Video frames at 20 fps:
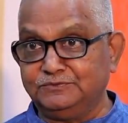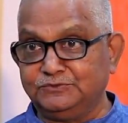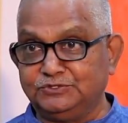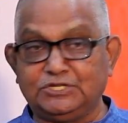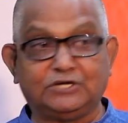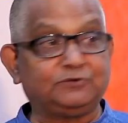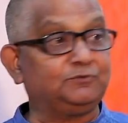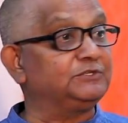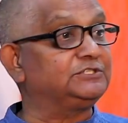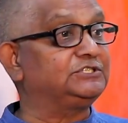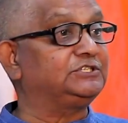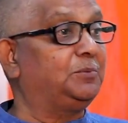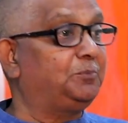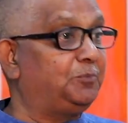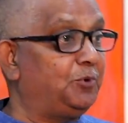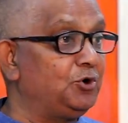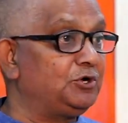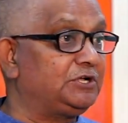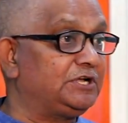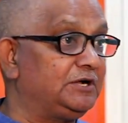that was
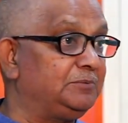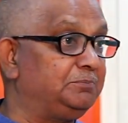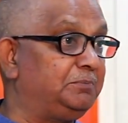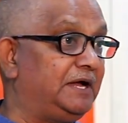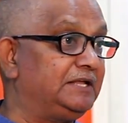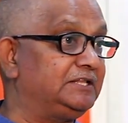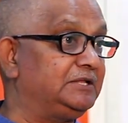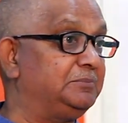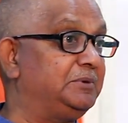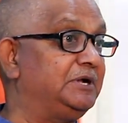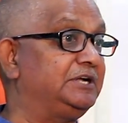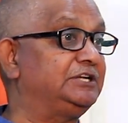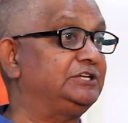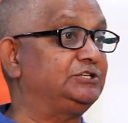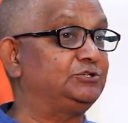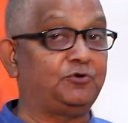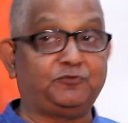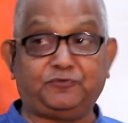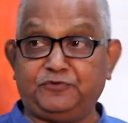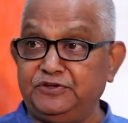supported by the
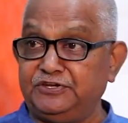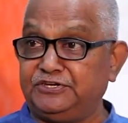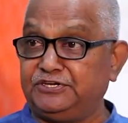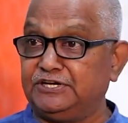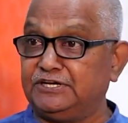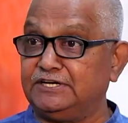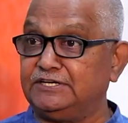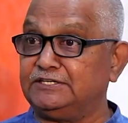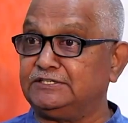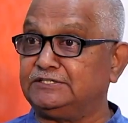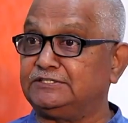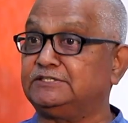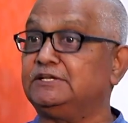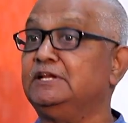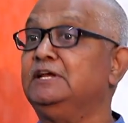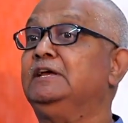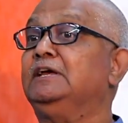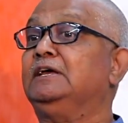British officials,